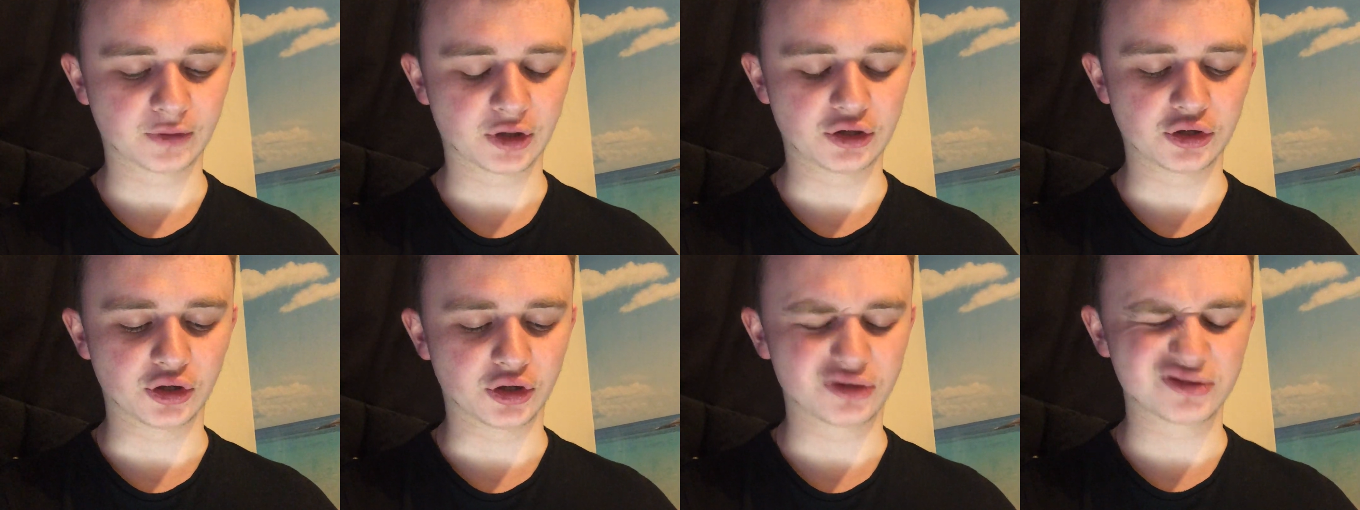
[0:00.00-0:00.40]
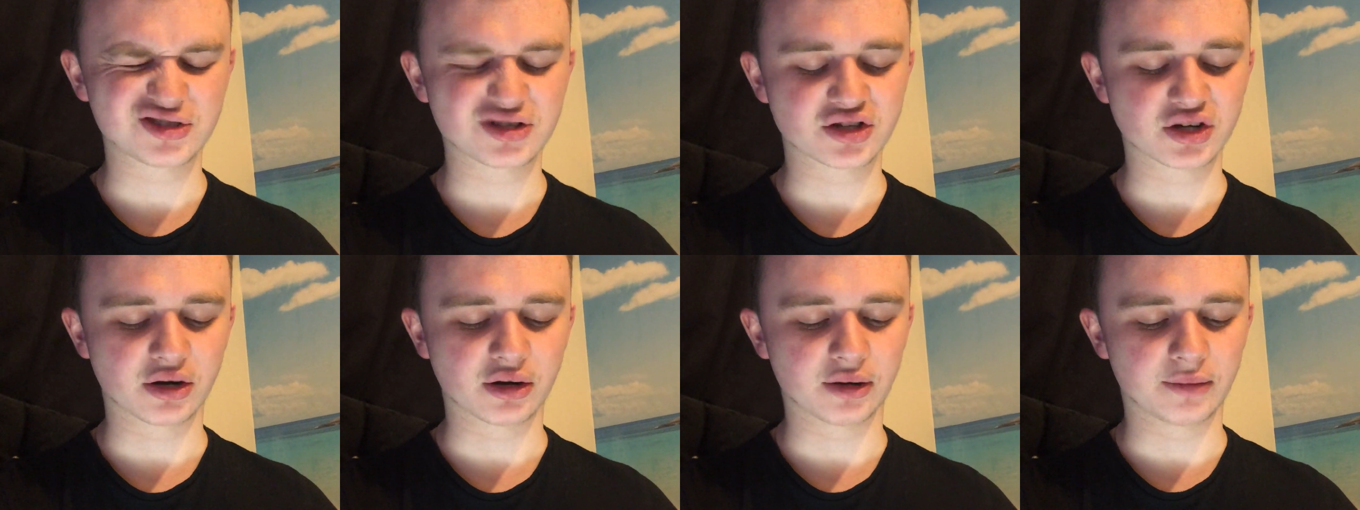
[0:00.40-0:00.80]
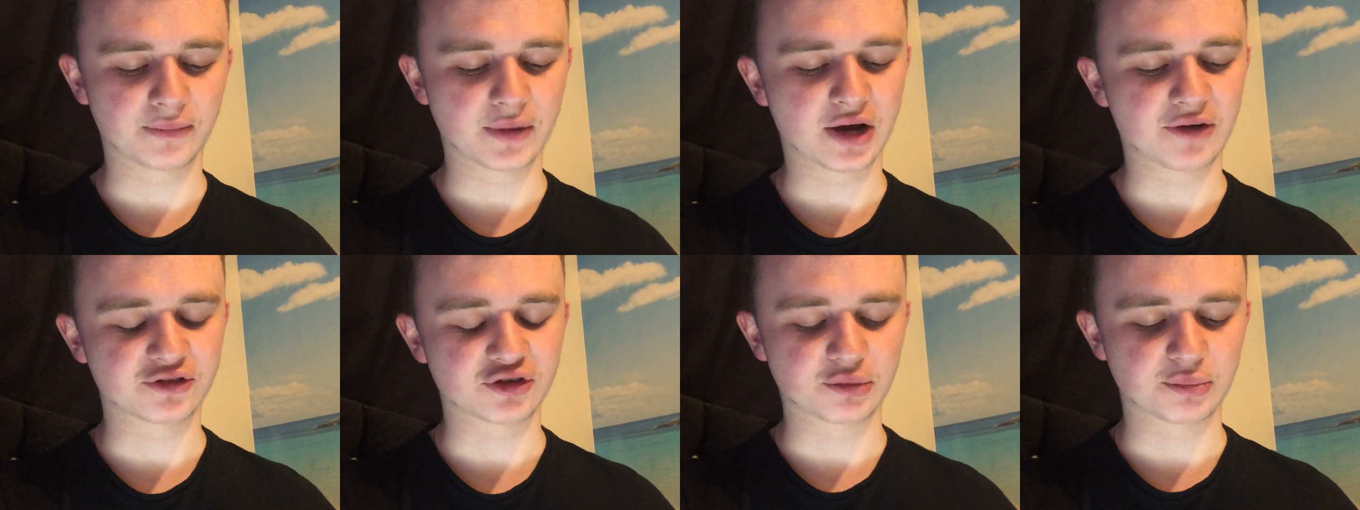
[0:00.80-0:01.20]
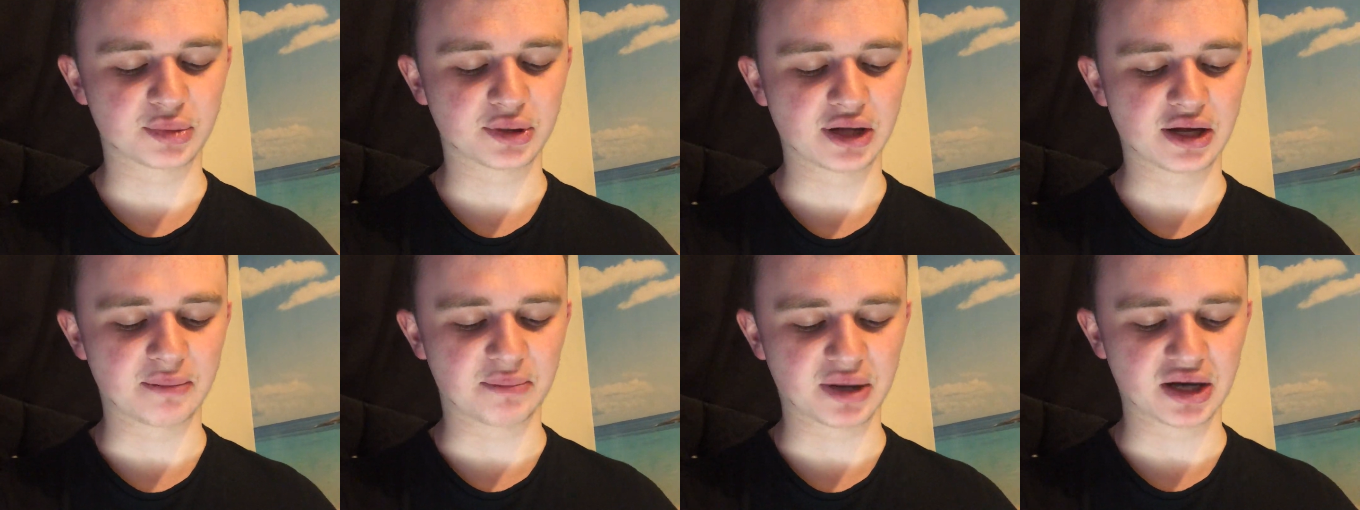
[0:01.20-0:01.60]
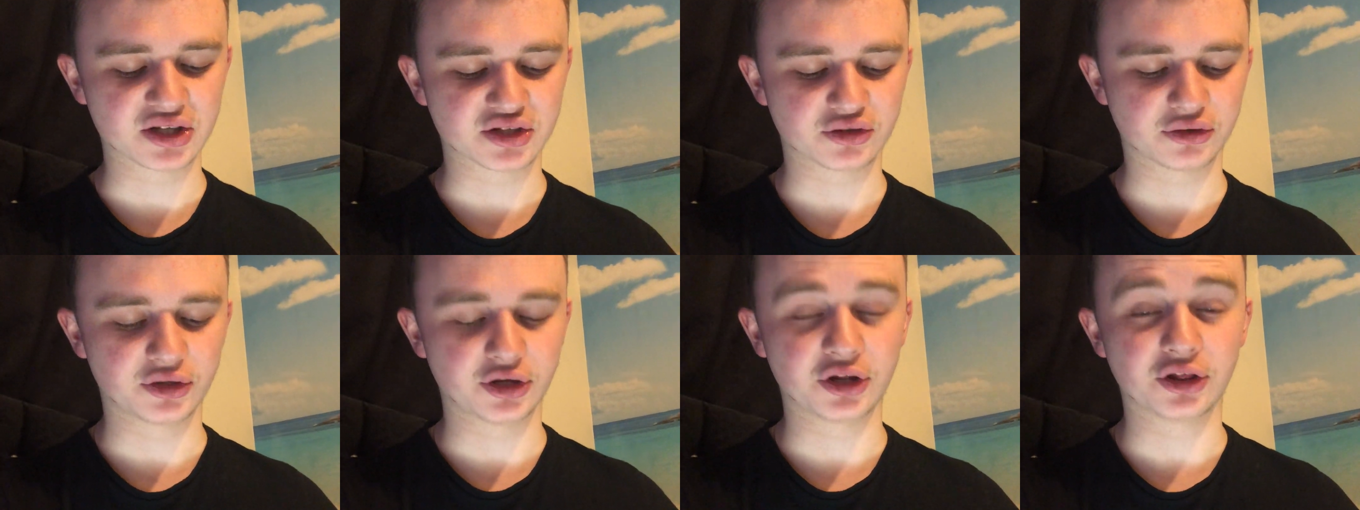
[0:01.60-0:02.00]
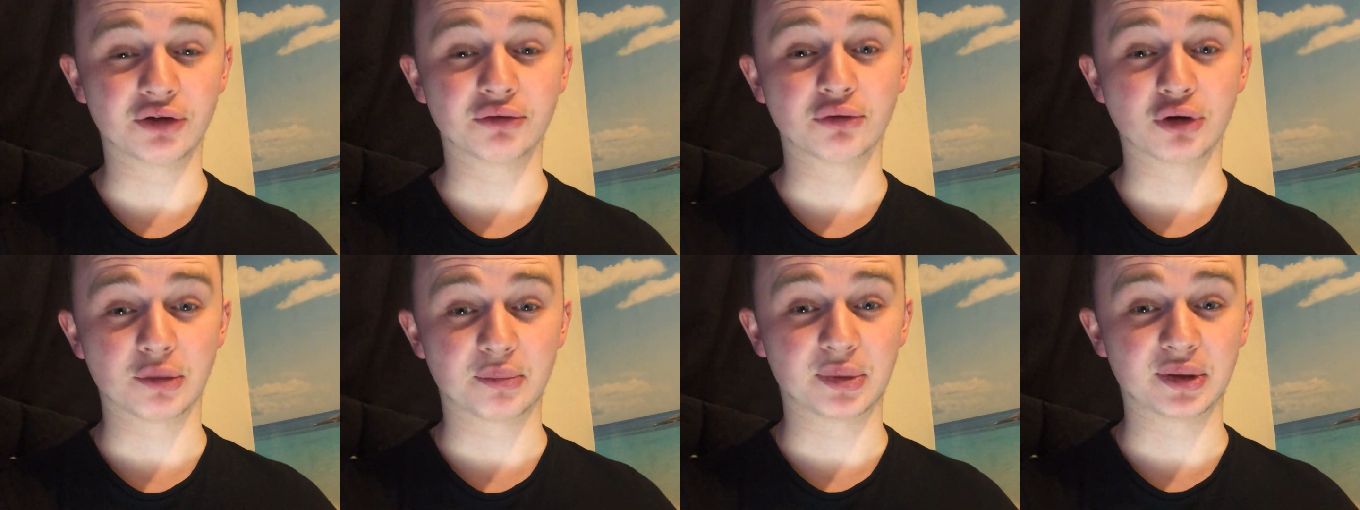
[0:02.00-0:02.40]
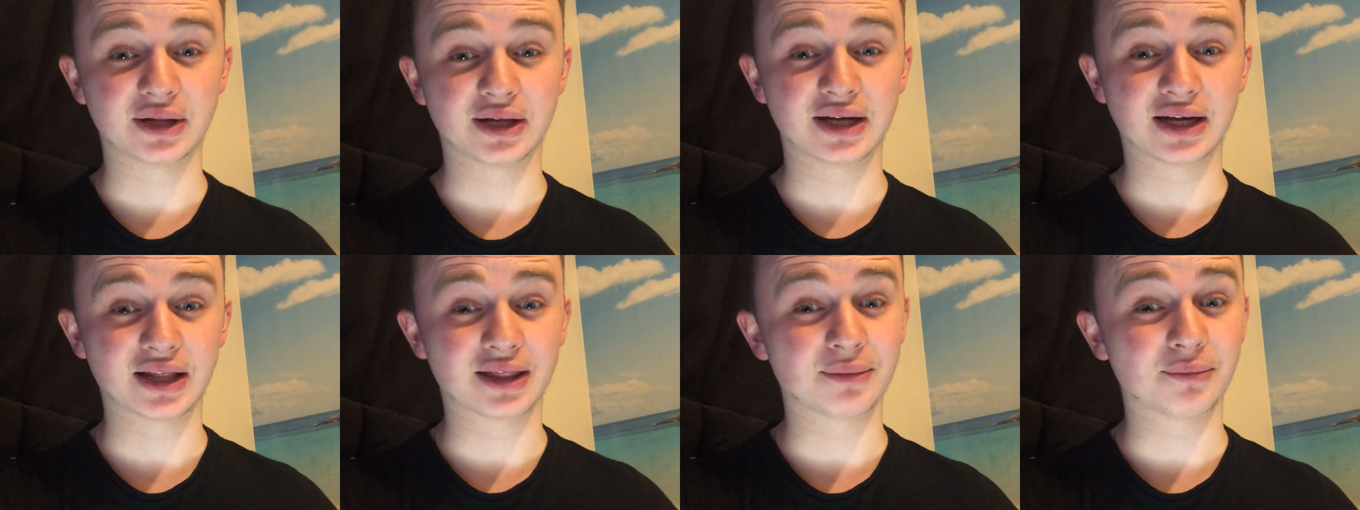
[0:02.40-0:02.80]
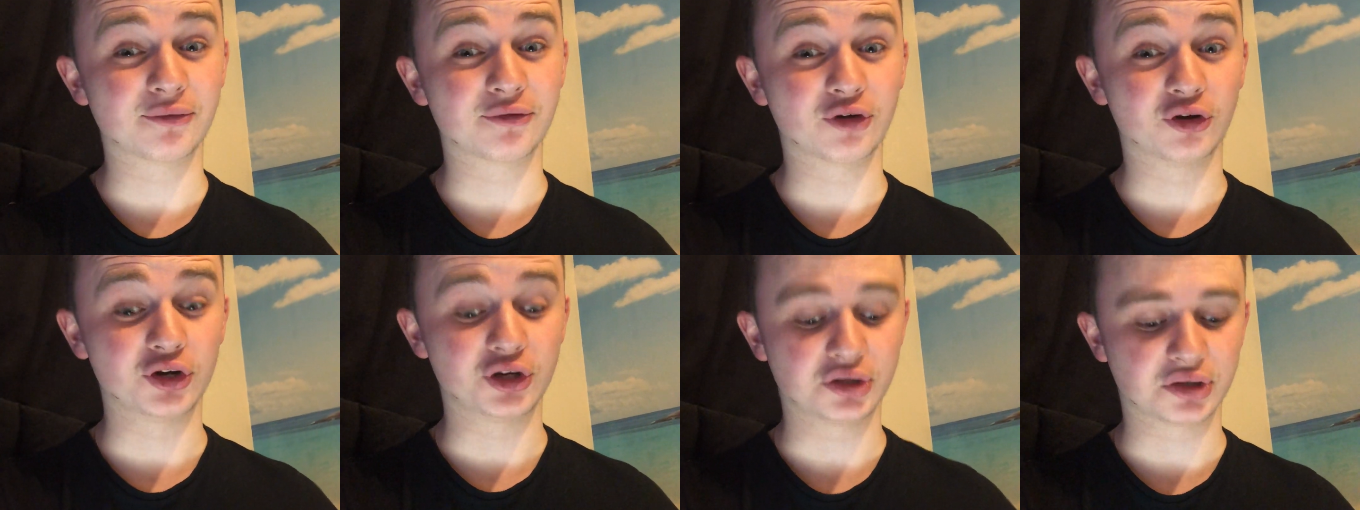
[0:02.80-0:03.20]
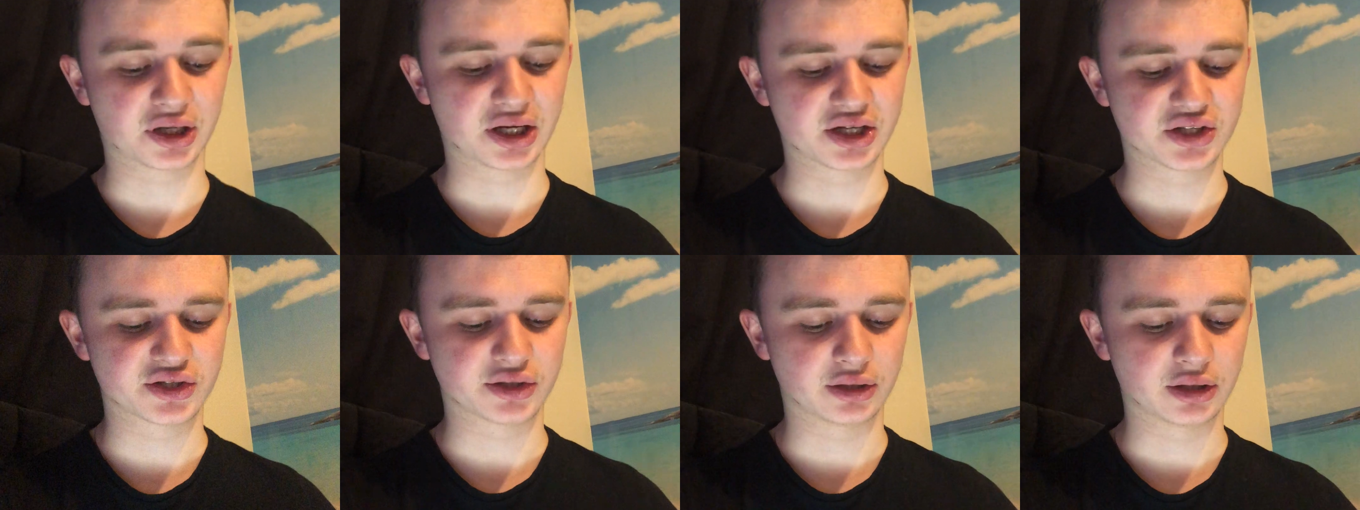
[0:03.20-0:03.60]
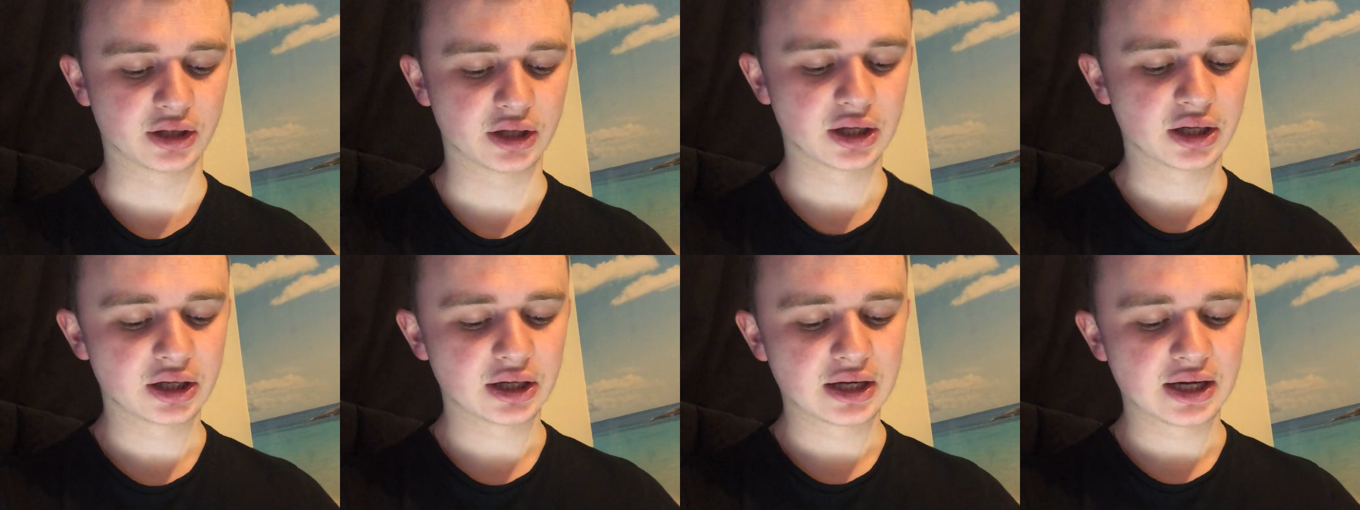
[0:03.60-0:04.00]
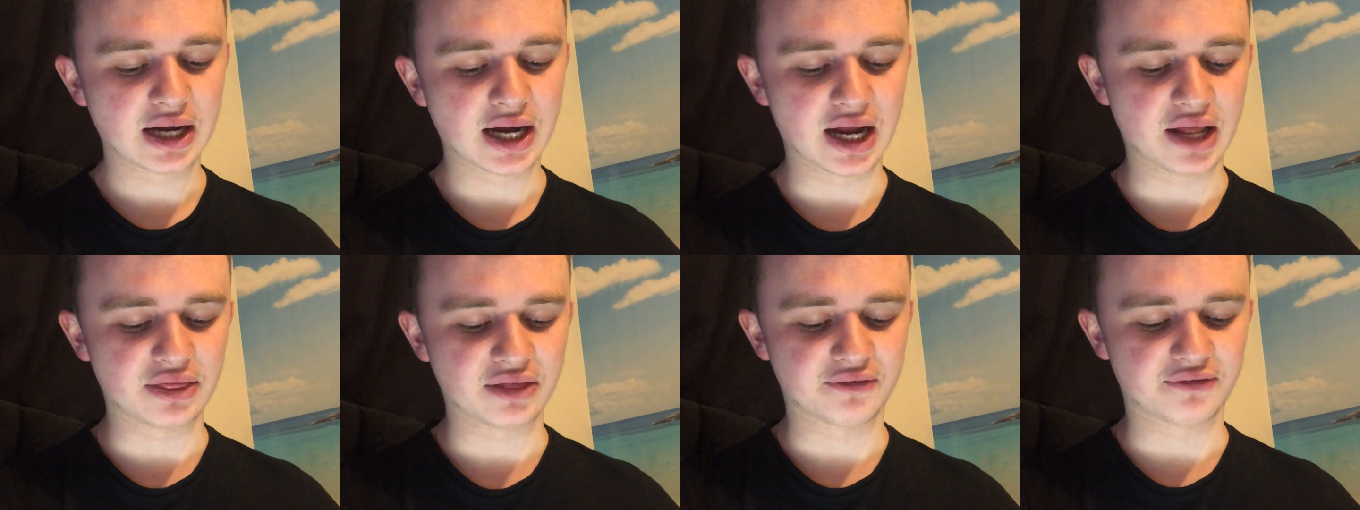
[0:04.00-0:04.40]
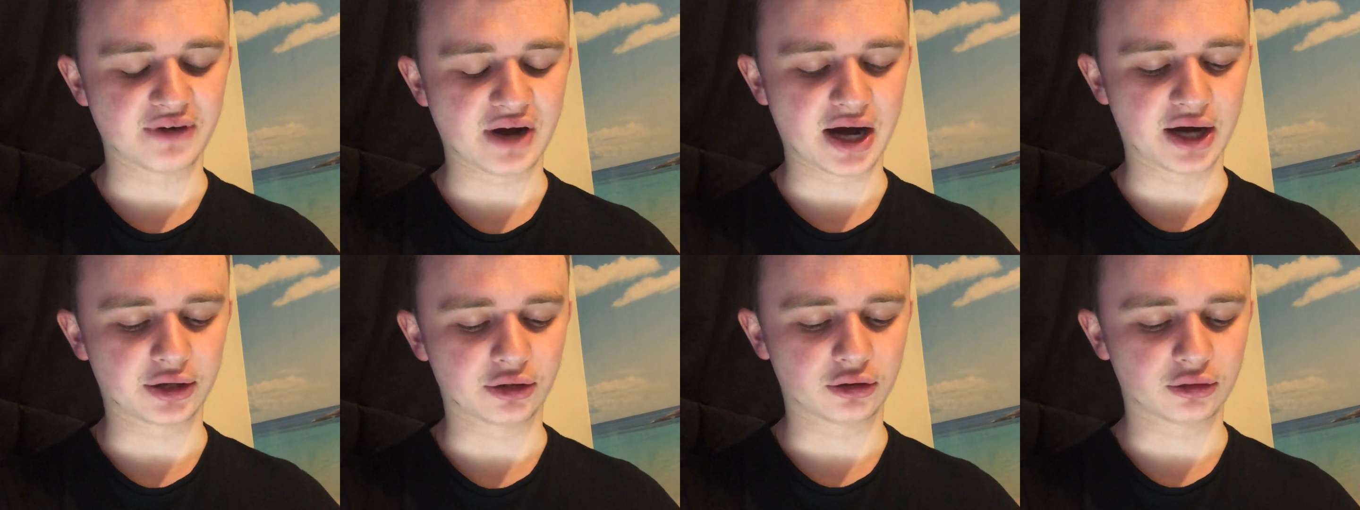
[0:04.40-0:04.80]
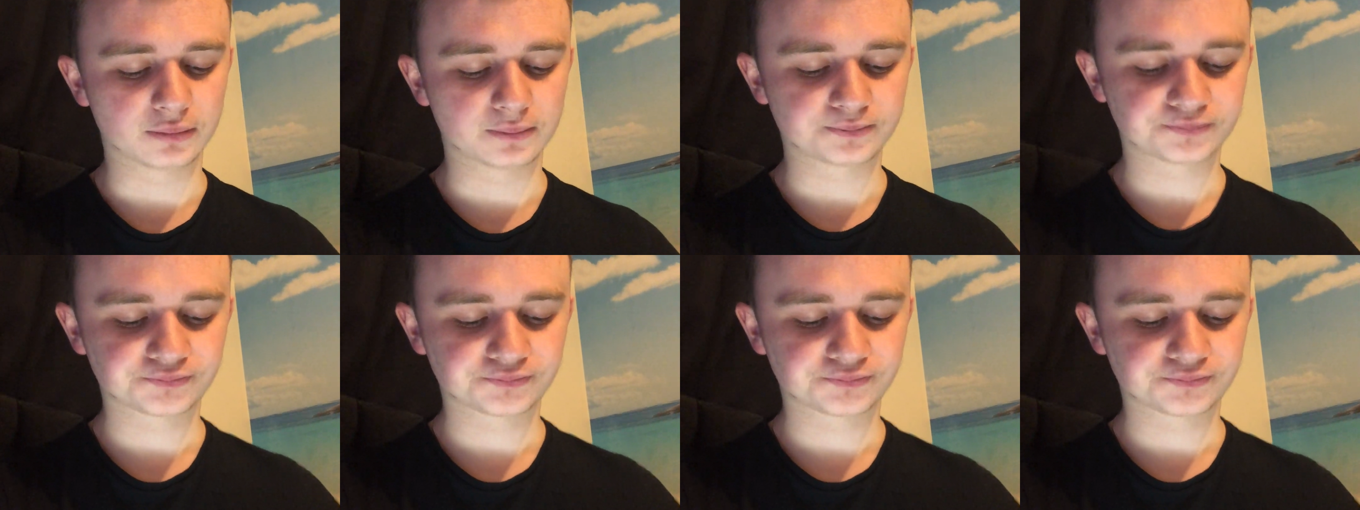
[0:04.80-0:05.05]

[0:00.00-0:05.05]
No, sorry, after we play Barcelona in the Europa League, and then we've got Newcastle in the final.